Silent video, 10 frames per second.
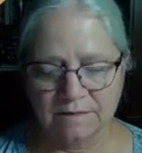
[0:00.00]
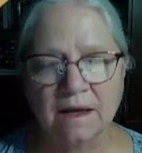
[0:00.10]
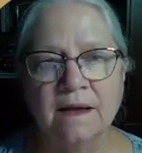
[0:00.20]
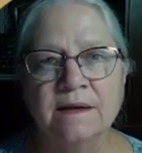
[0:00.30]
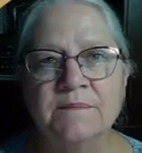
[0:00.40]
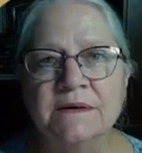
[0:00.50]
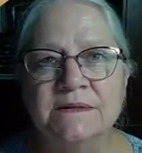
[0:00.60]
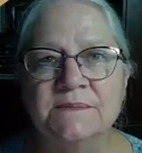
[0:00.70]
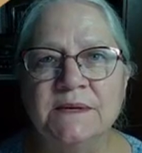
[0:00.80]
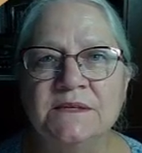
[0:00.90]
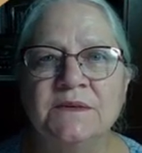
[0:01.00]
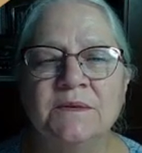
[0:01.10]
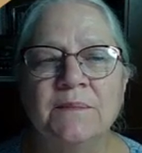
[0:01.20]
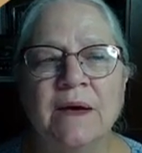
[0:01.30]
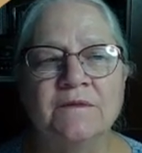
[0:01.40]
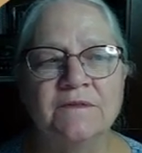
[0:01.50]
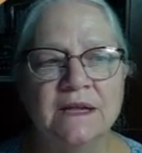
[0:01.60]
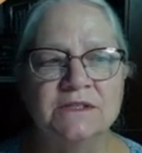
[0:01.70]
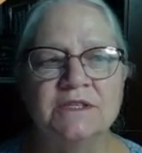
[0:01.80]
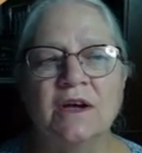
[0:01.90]
I am here to speak to you about
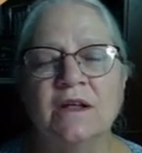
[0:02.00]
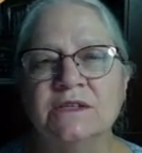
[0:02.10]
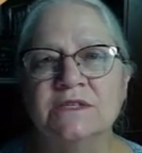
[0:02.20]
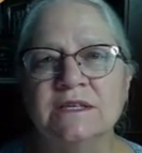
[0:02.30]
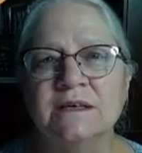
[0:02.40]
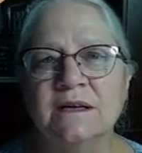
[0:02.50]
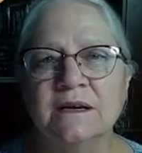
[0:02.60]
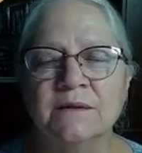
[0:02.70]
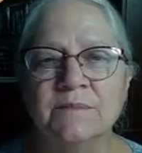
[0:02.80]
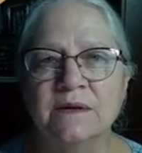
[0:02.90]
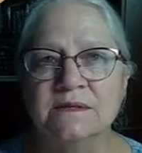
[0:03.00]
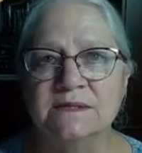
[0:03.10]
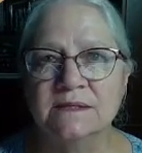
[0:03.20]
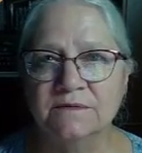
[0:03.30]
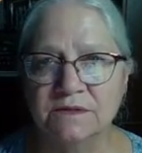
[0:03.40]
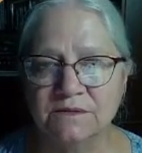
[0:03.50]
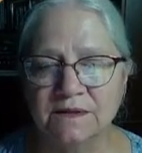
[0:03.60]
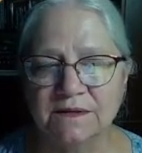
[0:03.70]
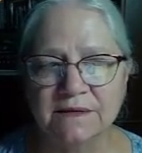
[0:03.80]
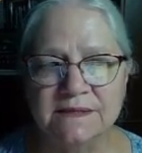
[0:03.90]
flood geology, a comparison of two
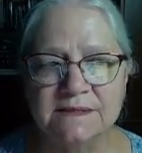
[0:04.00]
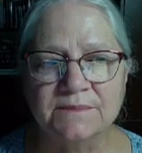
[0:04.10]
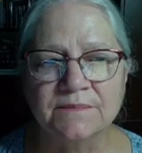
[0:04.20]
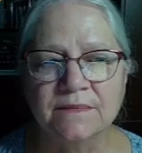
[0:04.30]
theories.